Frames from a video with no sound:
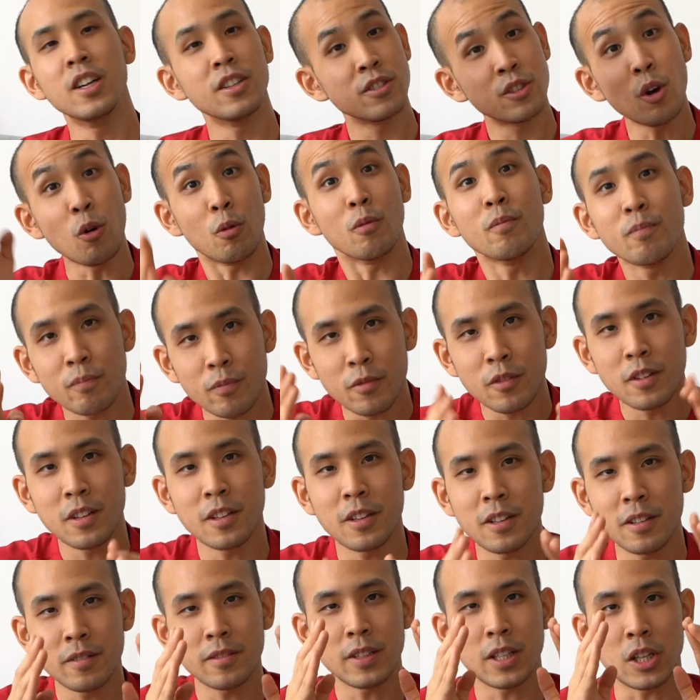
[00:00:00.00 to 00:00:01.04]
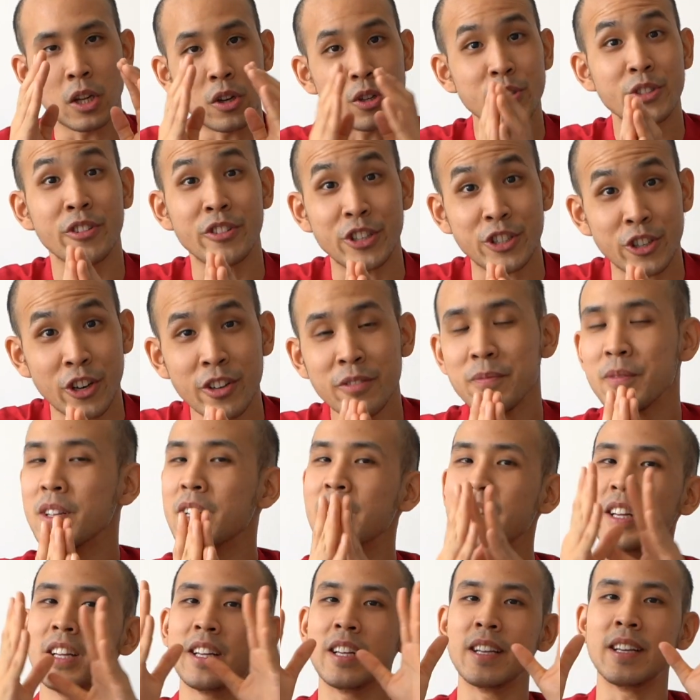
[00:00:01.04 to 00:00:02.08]
So, long story short,
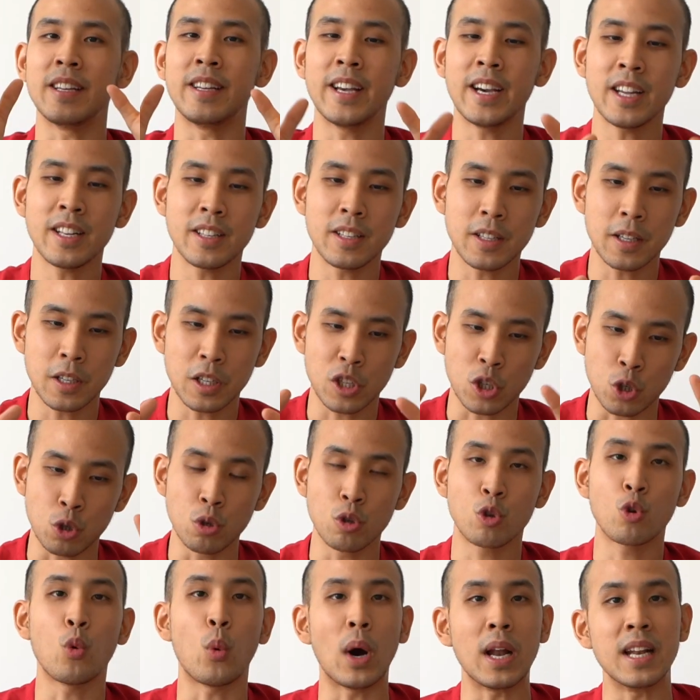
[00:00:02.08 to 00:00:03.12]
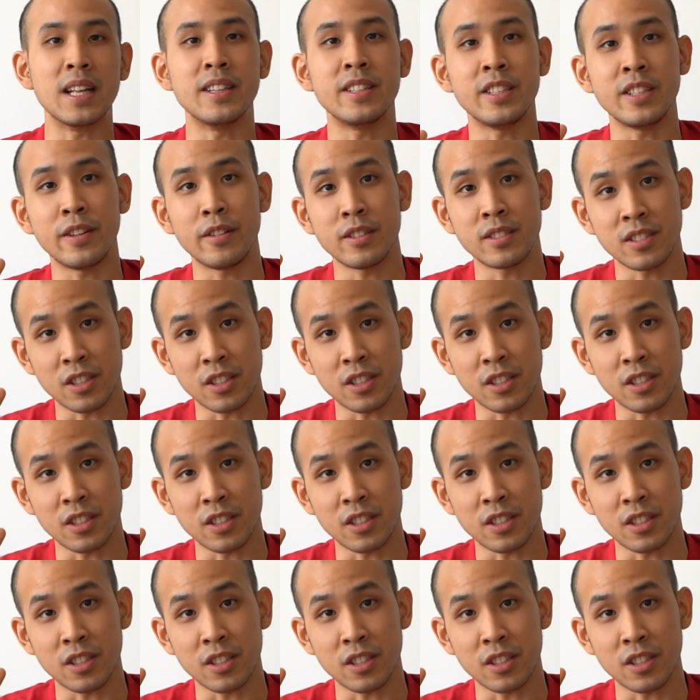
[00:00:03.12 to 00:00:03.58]
get good quality